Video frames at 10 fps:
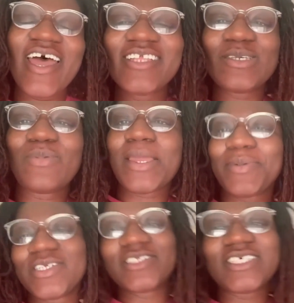and to be
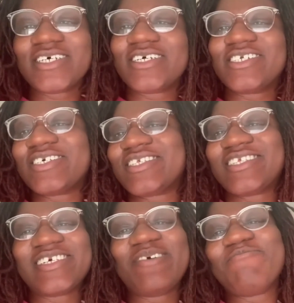able to, to
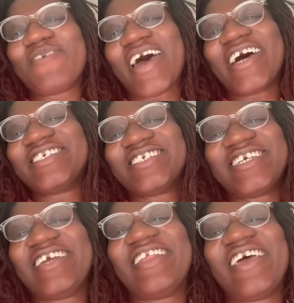just
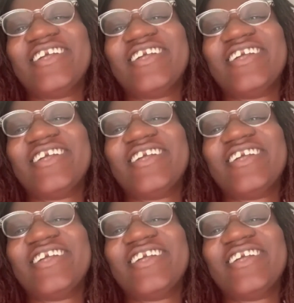imagine